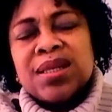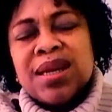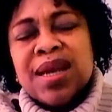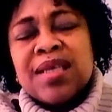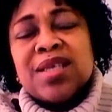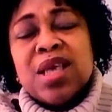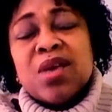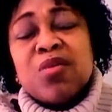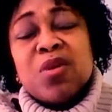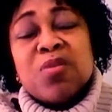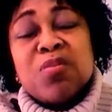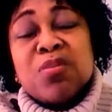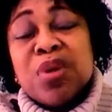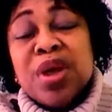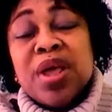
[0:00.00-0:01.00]
Christ. We
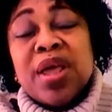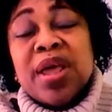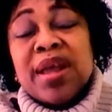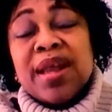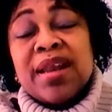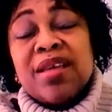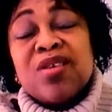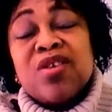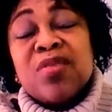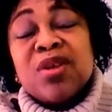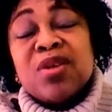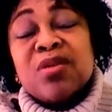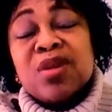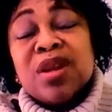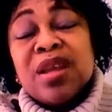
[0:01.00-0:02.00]
pray that the
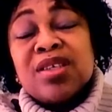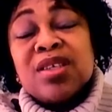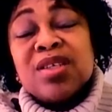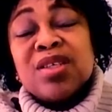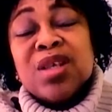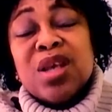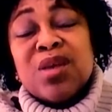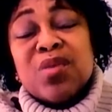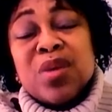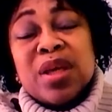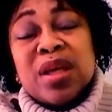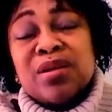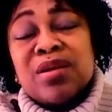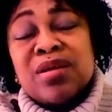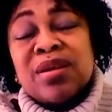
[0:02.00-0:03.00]
government of the nations, we
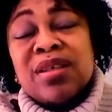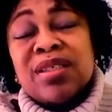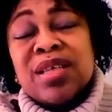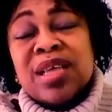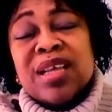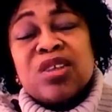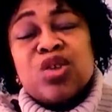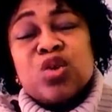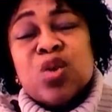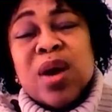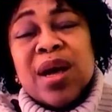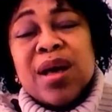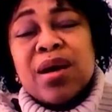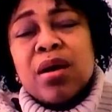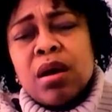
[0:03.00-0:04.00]
acknowledge that you
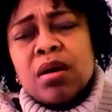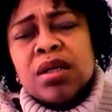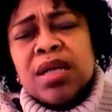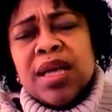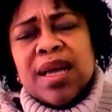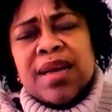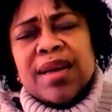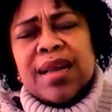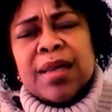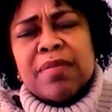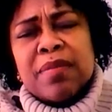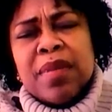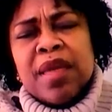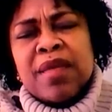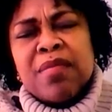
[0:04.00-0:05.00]
are God and that there
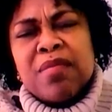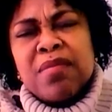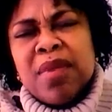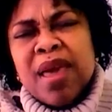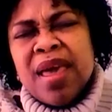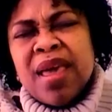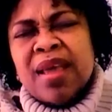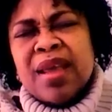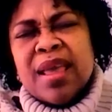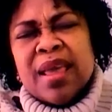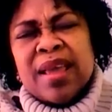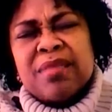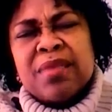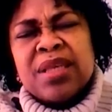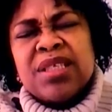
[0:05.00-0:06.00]
are men, men,
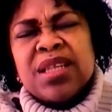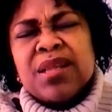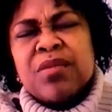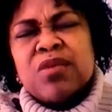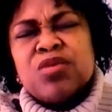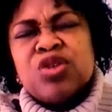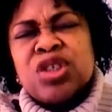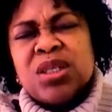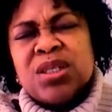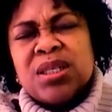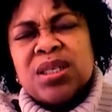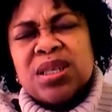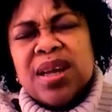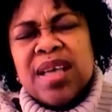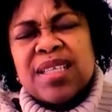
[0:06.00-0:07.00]
in the mighty name of
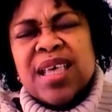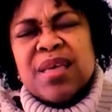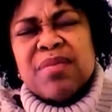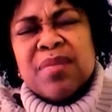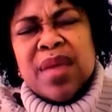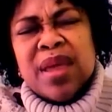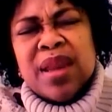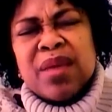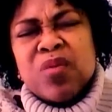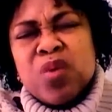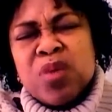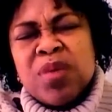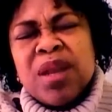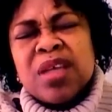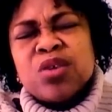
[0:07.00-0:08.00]
Jesus Christ. Men and
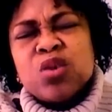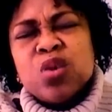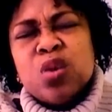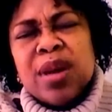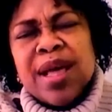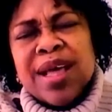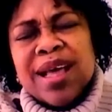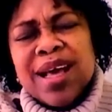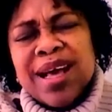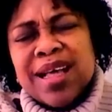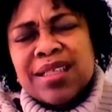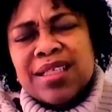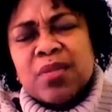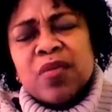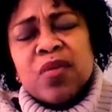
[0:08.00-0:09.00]
women that you hold
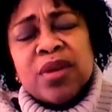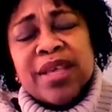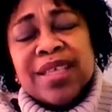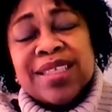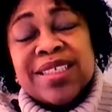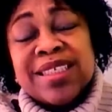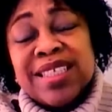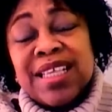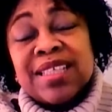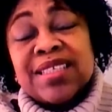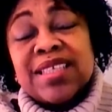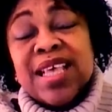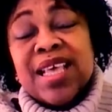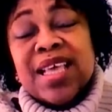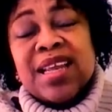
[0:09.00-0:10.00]
accountable for their
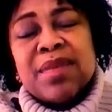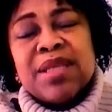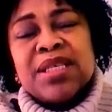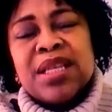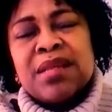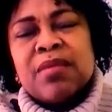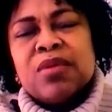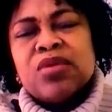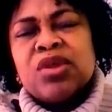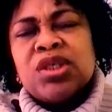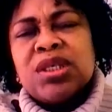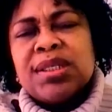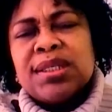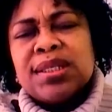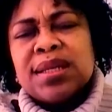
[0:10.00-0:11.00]
deeds, in the mighty name of
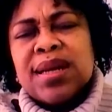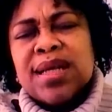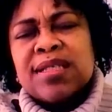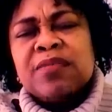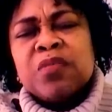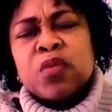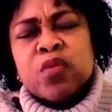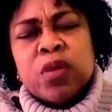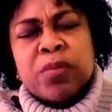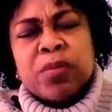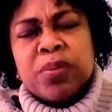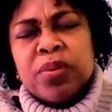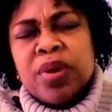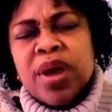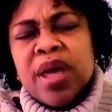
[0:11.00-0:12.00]
Jesus Christ. We
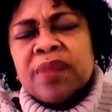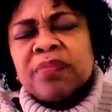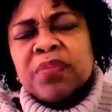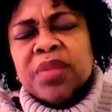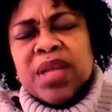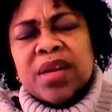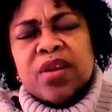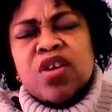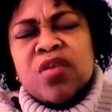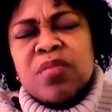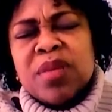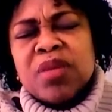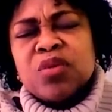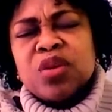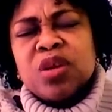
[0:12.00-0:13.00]
pray that the
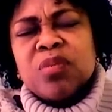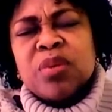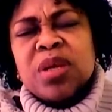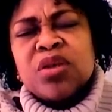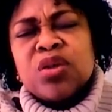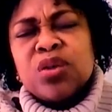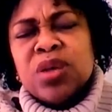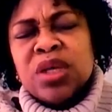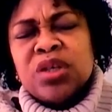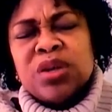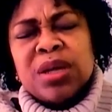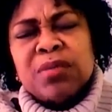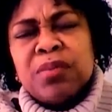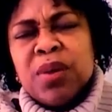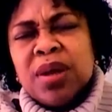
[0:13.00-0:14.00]
government will not begin to issue
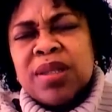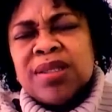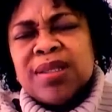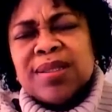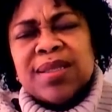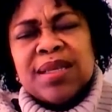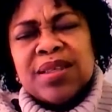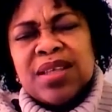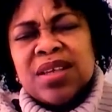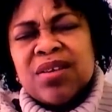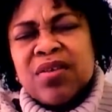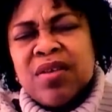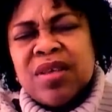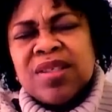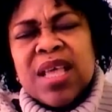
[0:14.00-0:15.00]
out policies and
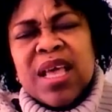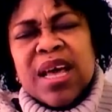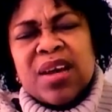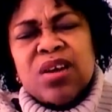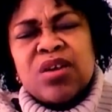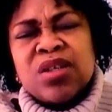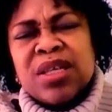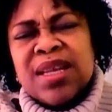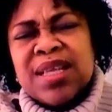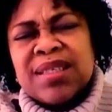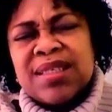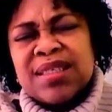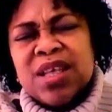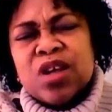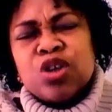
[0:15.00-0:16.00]
decrees and
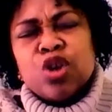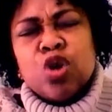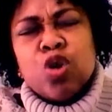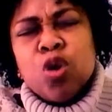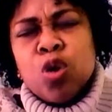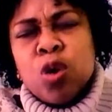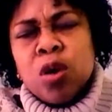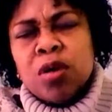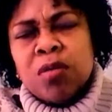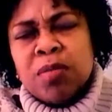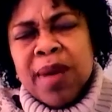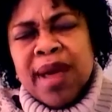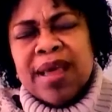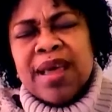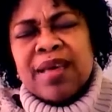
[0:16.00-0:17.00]
ordinances to hold
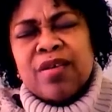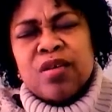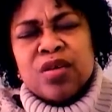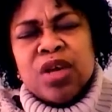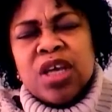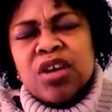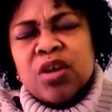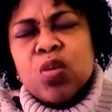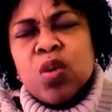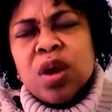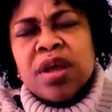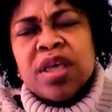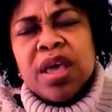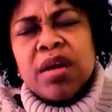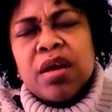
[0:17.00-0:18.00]
back your kingdom
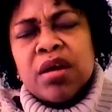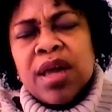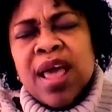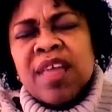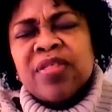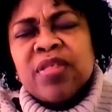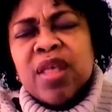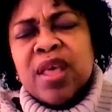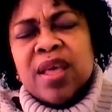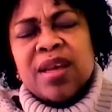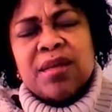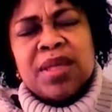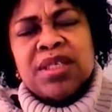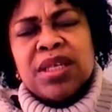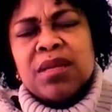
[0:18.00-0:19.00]
work here on earth in the
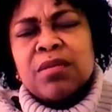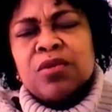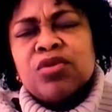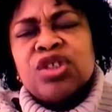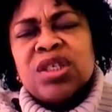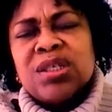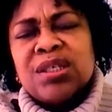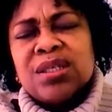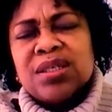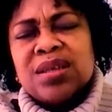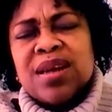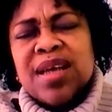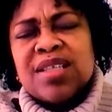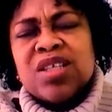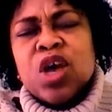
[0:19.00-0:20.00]
mighty name of Jesus
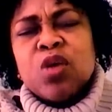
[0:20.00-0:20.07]
Christ.